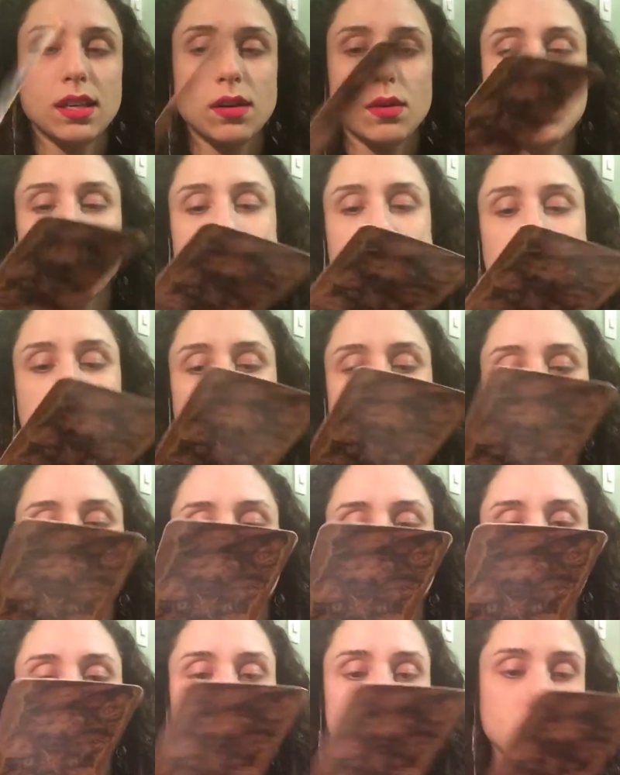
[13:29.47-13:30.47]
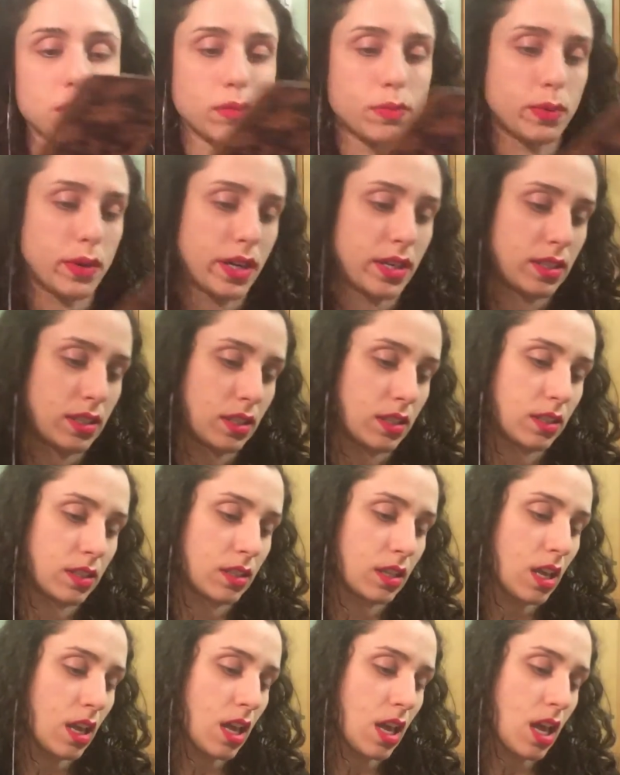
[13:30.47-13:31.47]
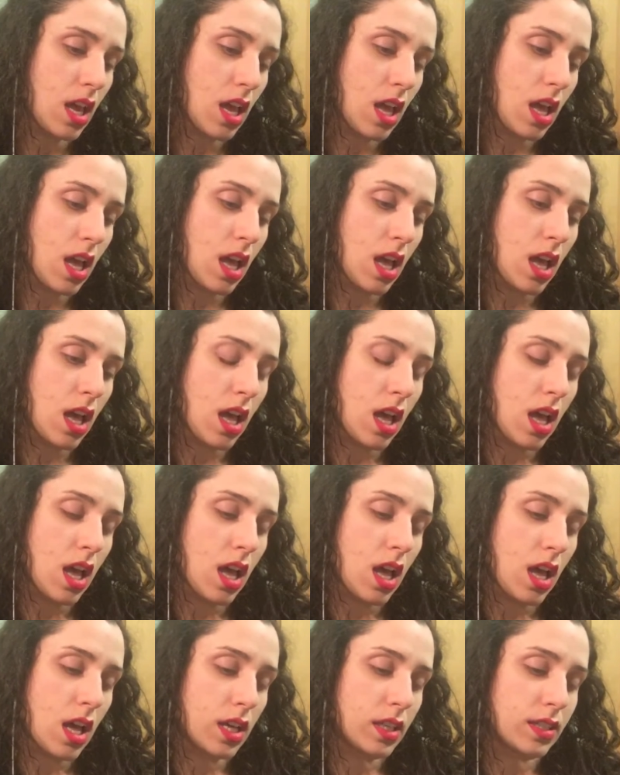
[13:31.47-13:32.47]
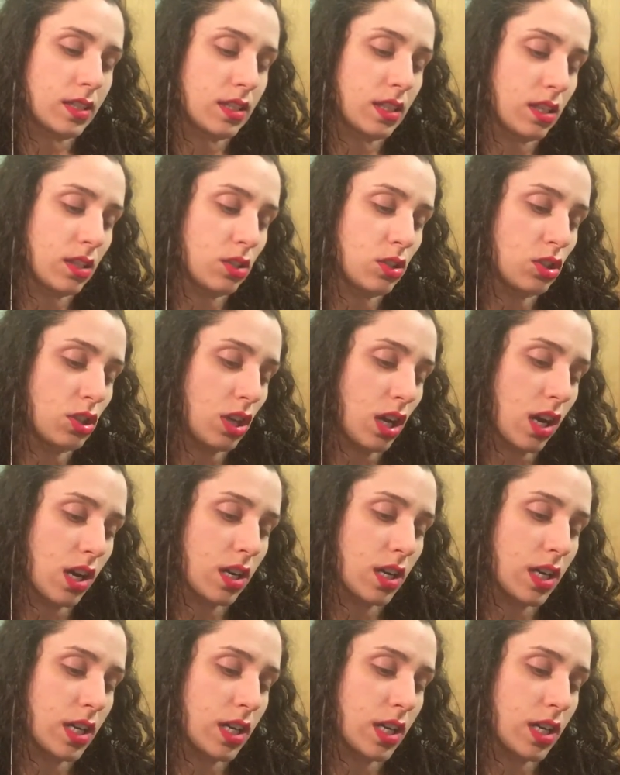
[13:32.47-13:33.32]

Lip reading: What is going to surprise us? Sudden shock,